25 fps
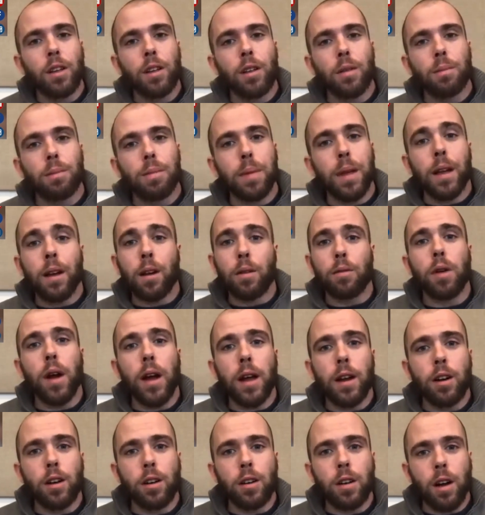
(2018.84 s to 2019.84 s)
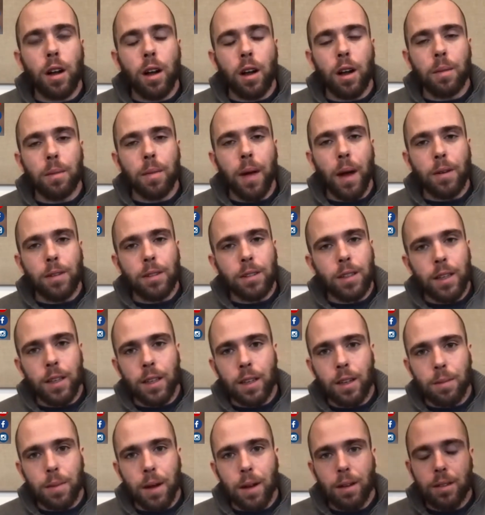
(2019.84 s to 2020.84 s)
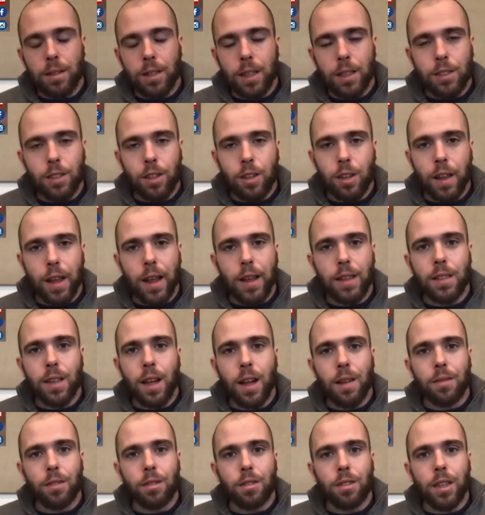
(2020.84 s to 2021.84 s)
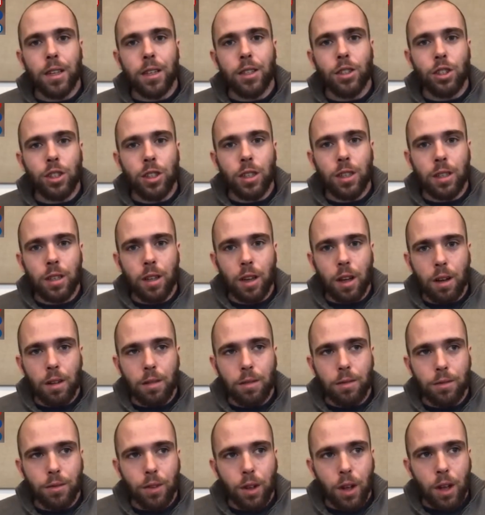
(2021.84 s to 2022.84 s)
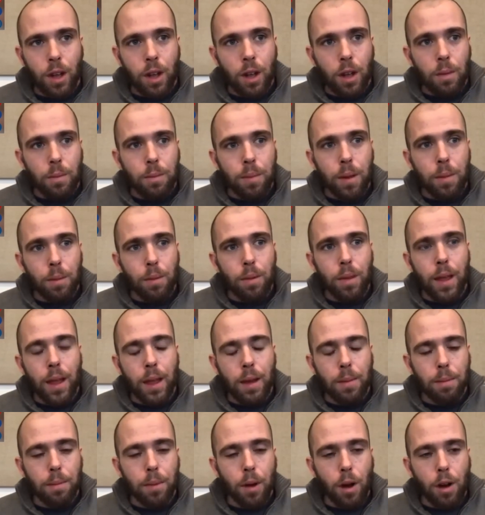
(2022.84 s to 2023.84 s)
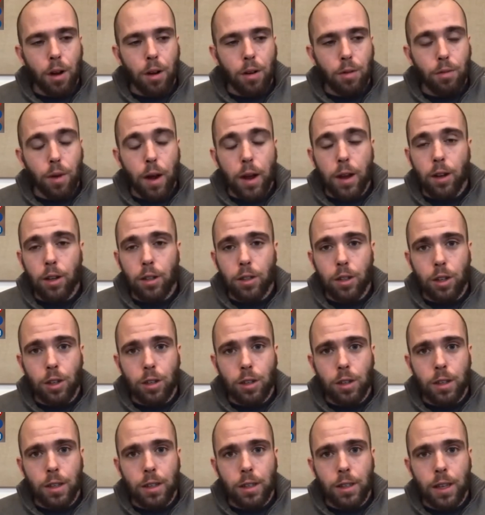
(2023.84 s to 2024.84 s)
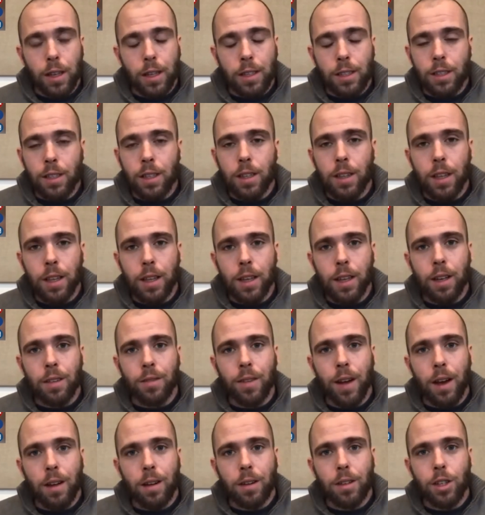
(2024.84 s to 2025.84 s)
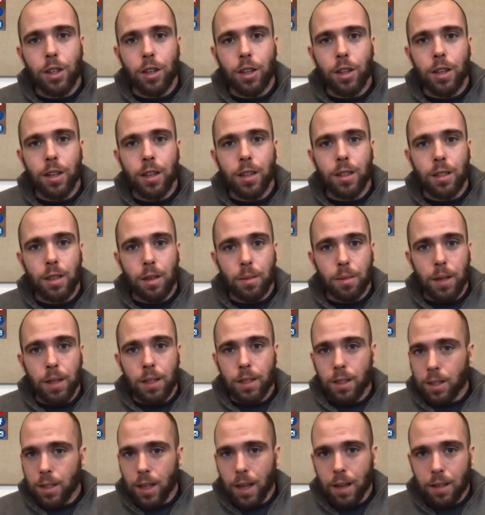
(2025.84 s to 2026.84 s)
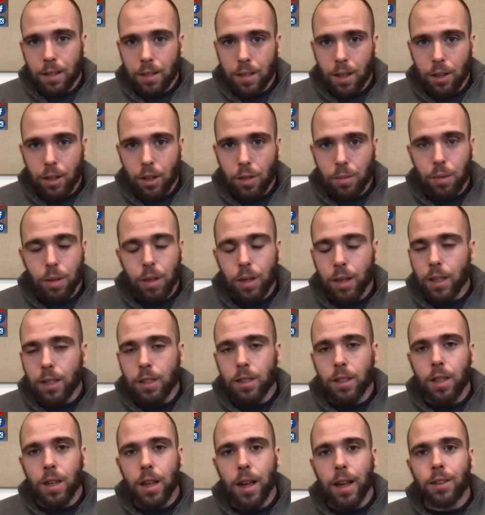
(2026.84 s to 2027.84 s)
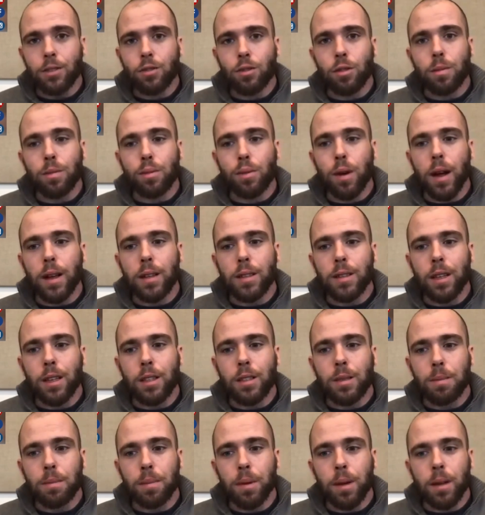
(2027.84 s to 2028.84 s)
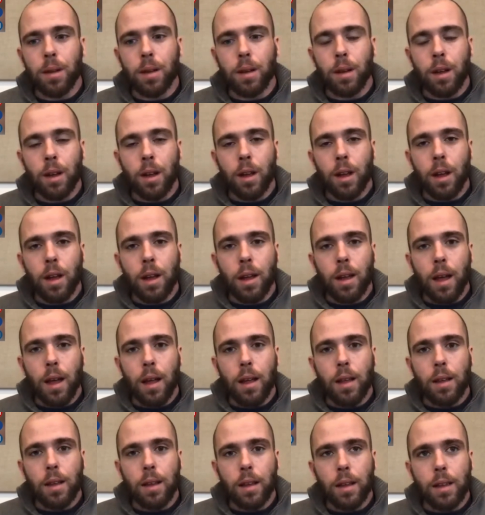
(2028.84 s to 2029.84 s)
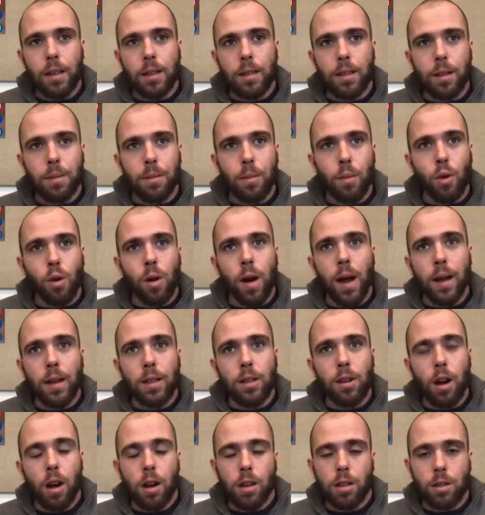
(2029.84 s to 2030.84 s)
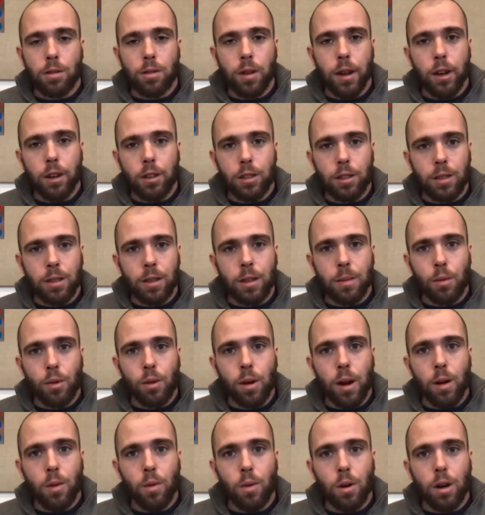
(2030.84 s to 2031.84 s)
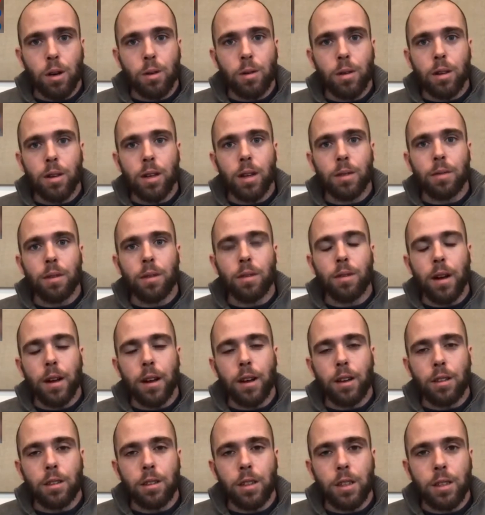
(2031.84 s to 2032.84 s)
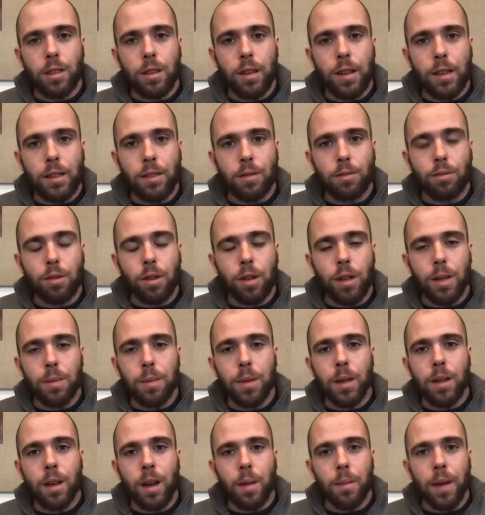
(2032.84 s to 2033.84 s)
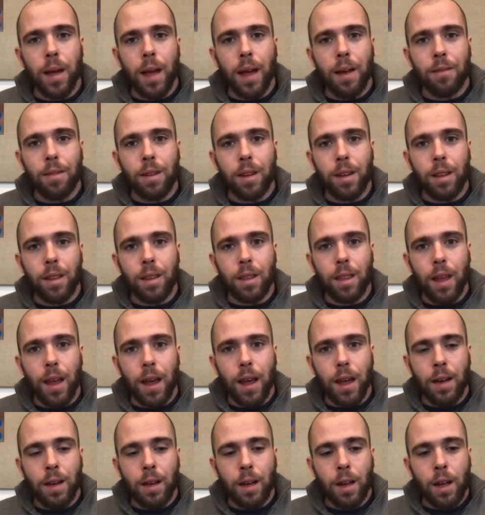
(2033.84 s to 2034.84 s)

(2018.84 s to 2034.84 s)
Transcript: being a writer. Um, I was thinking about since our last conversation of people that are writers are instantly thinking of how to turn it into a business, how to sell your book. It's a natural process, but the more I talk to writers and the more I work with different writers, it, it's really become evident that